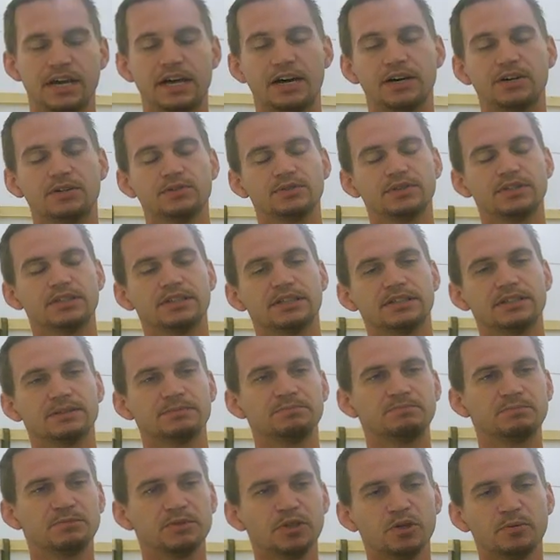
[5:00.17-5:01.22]
Now on
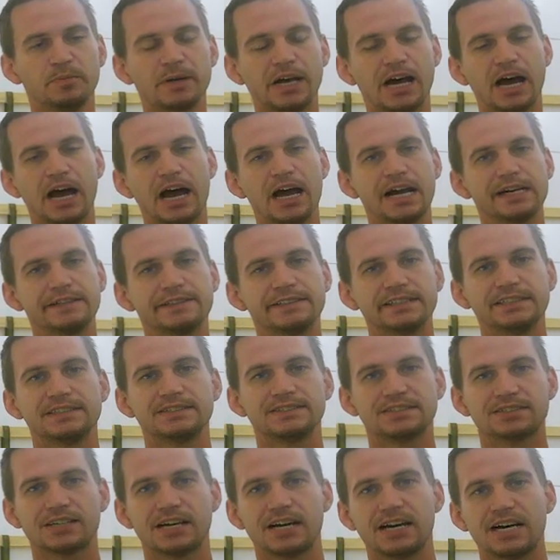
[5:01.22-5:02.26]
the little bit higher
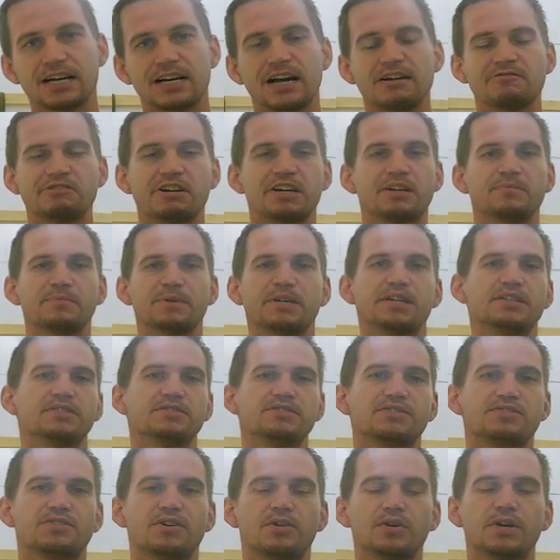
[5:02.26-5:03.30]
end side, I
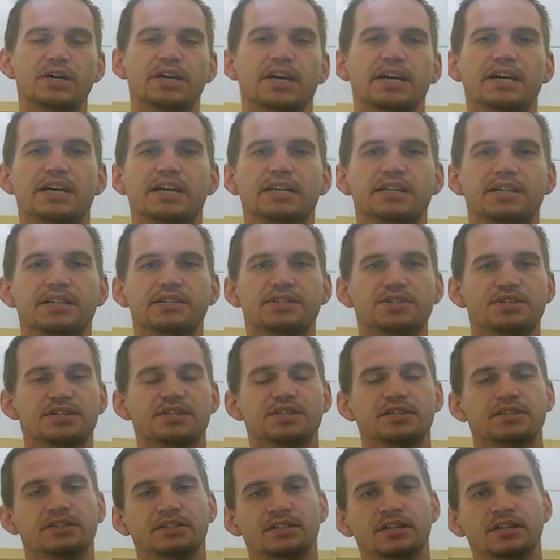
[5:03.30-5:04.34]
recommend just go ahead and get you